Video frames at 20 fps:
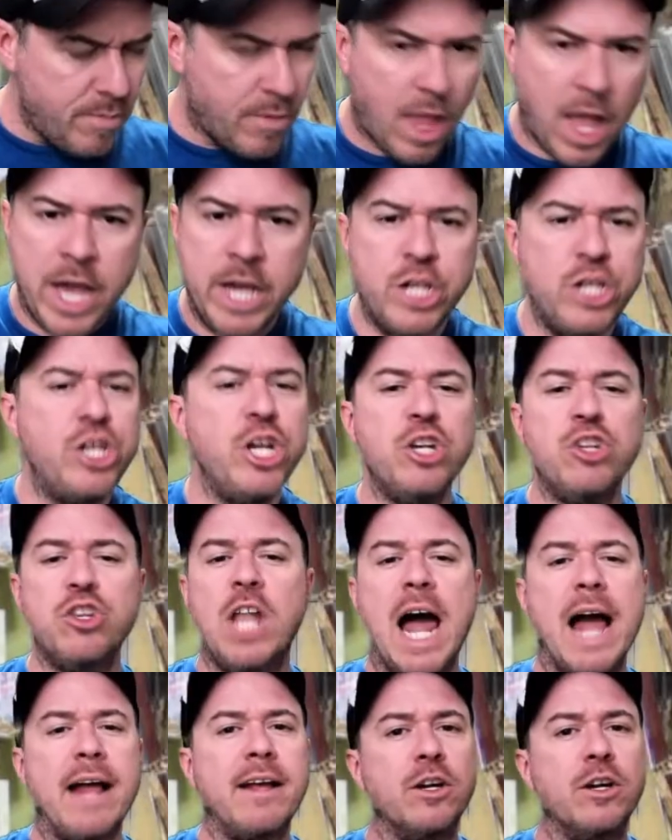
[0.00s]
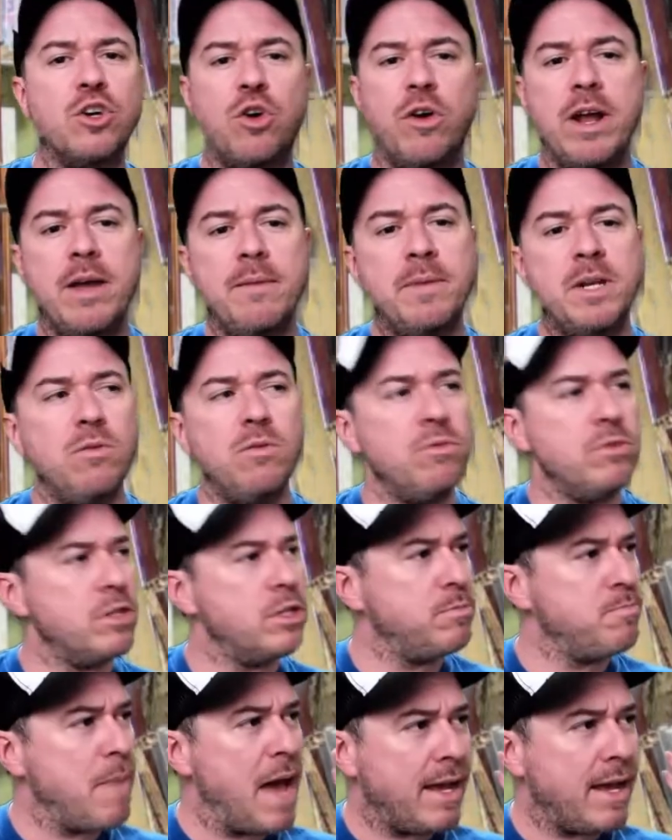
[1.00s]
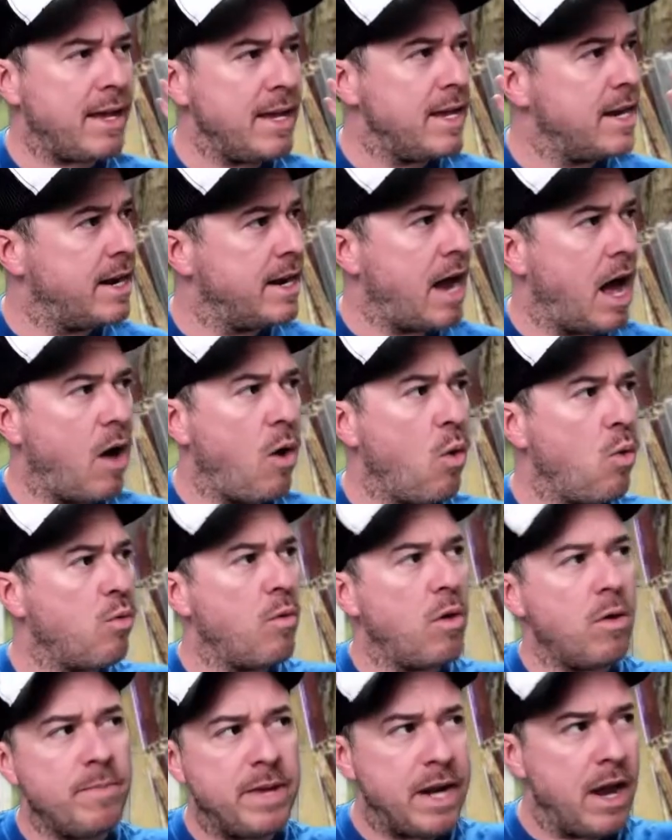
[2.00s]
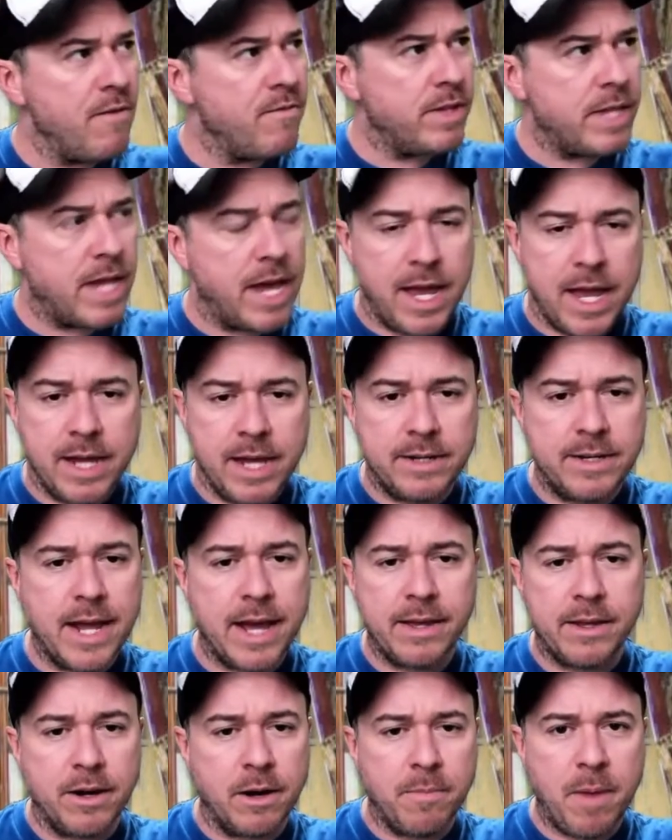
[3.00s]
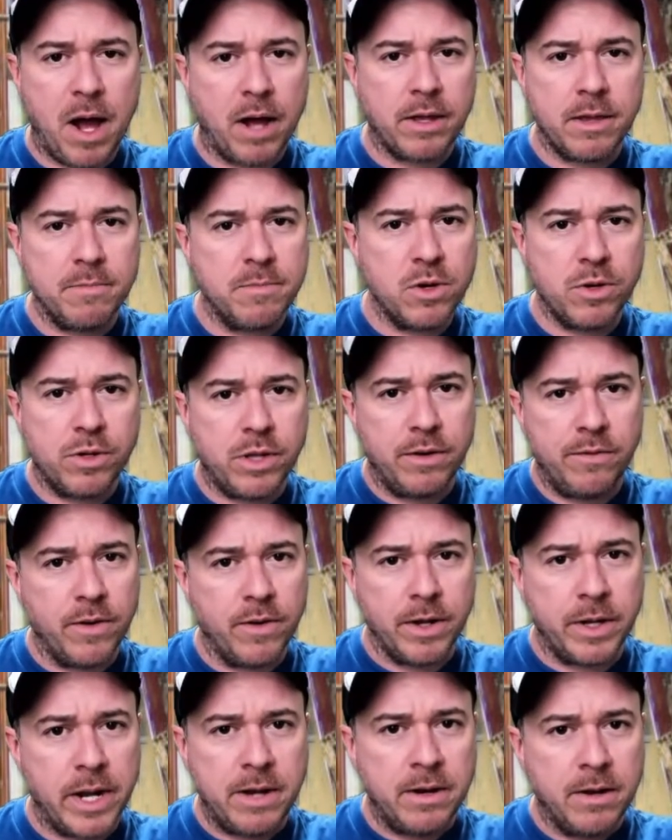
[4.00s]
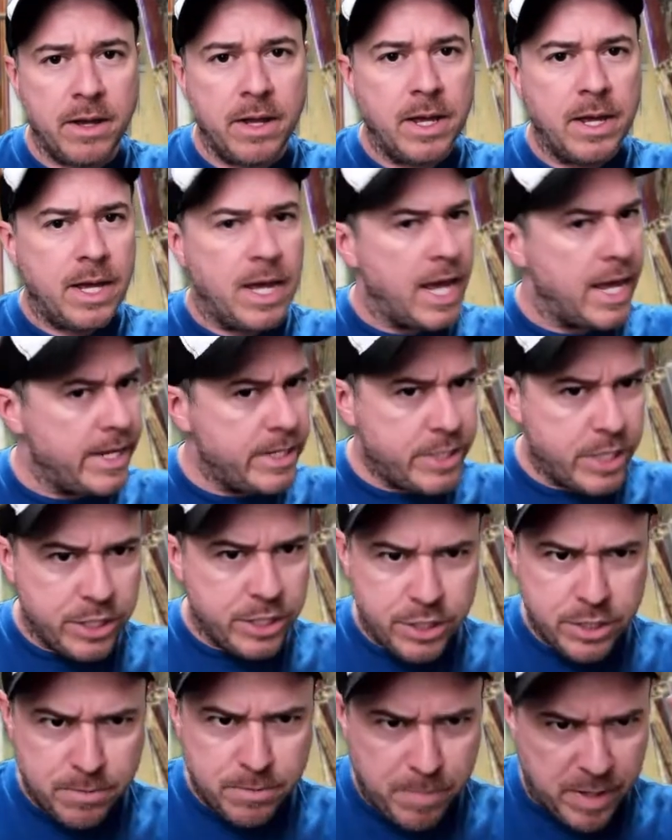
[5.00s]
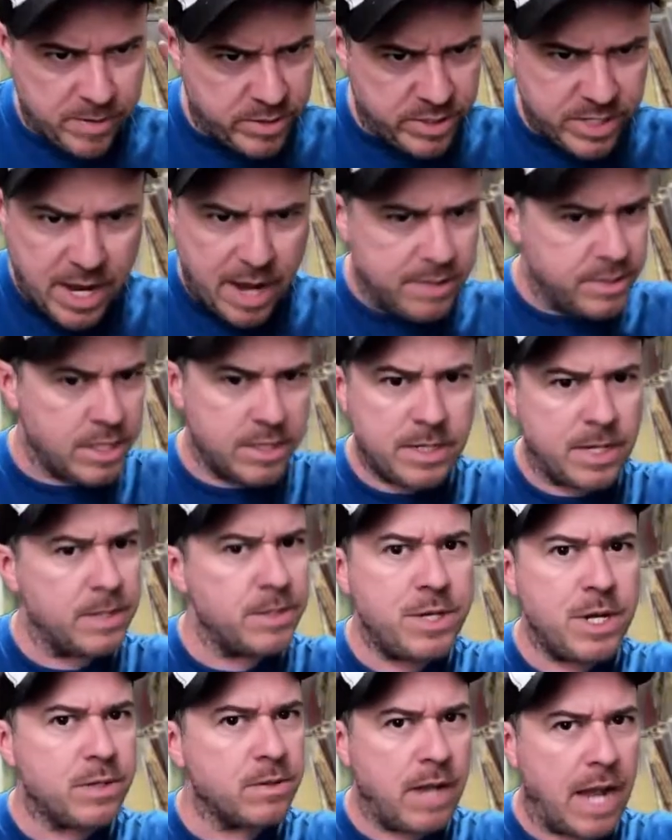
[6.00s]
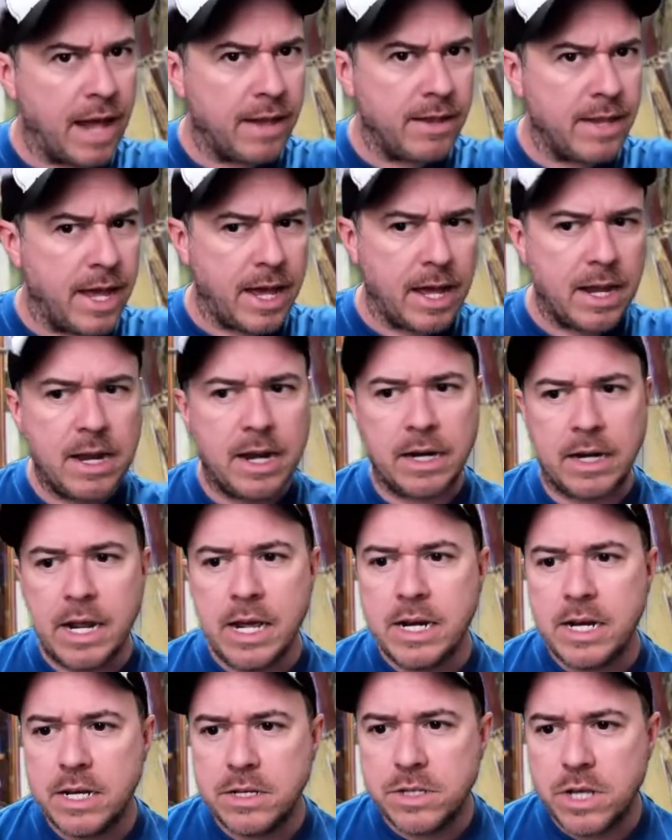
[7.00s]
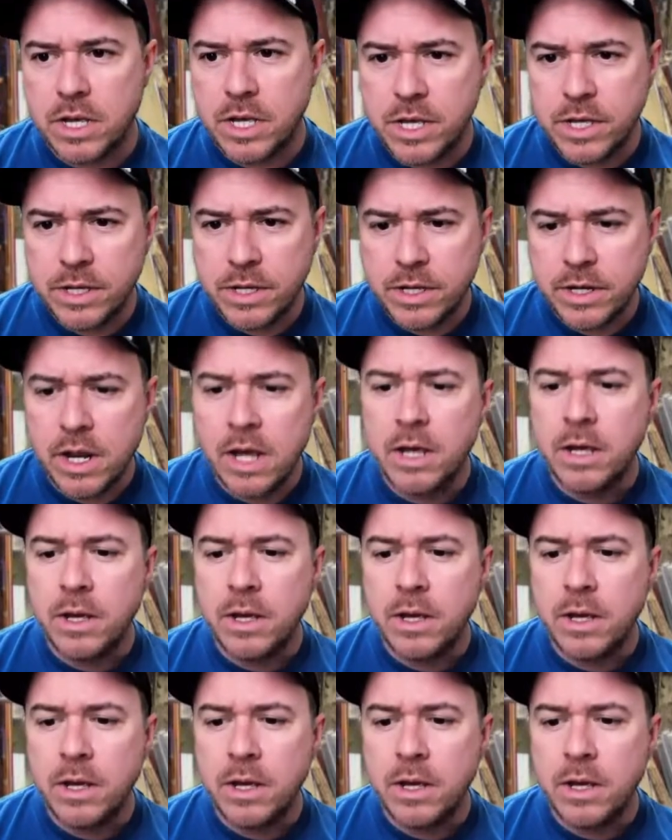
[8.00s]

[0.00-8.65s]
he's just like a criminal smacking an old woman over the head, taking her pocketbook and running. He just possesses it just like that. And he does a good